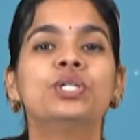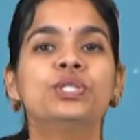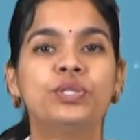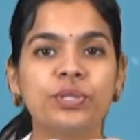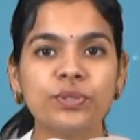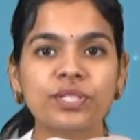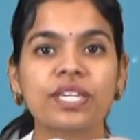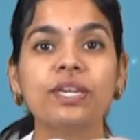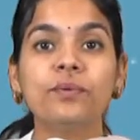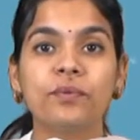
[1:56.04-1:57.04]

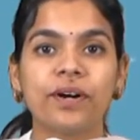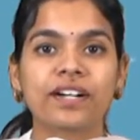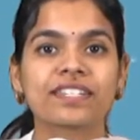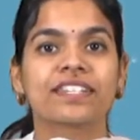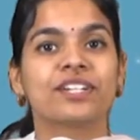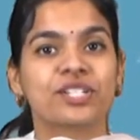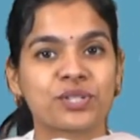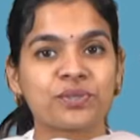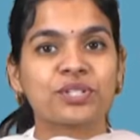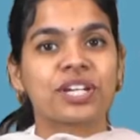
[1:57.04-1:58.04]
Susie works in a
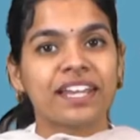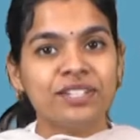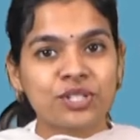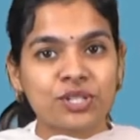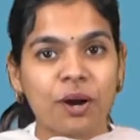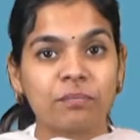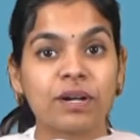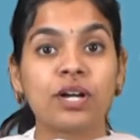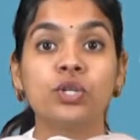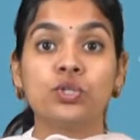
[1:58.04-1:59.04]
shoeshine shop.
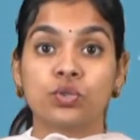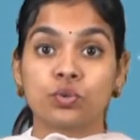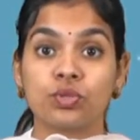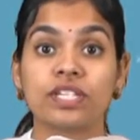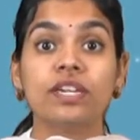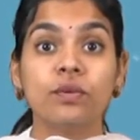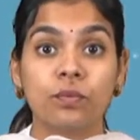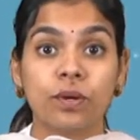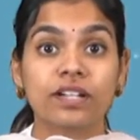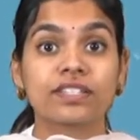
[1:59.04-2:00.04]
Susie
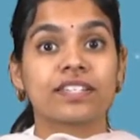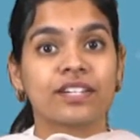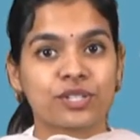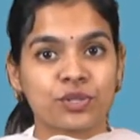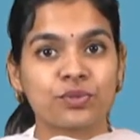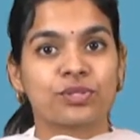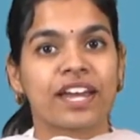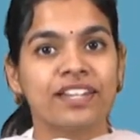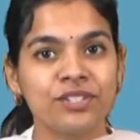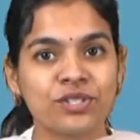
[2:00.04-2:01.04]
works in a
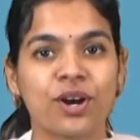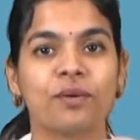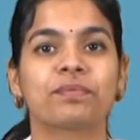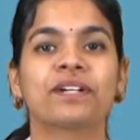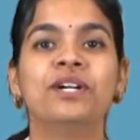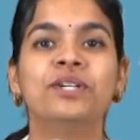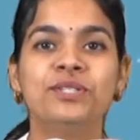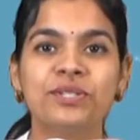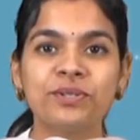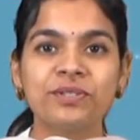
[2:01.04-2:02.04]
shoeshine shop.
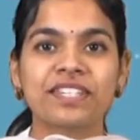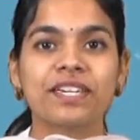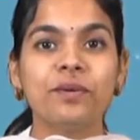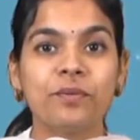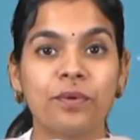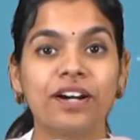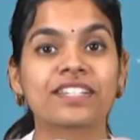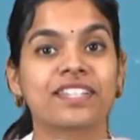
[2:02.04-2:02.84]
Susie works